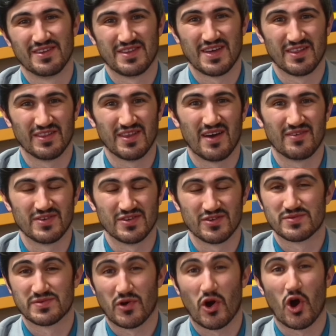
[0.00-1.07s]
that left in
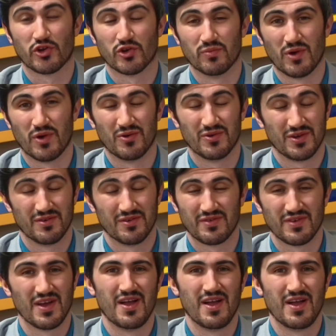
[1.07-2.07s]
terms of automotive.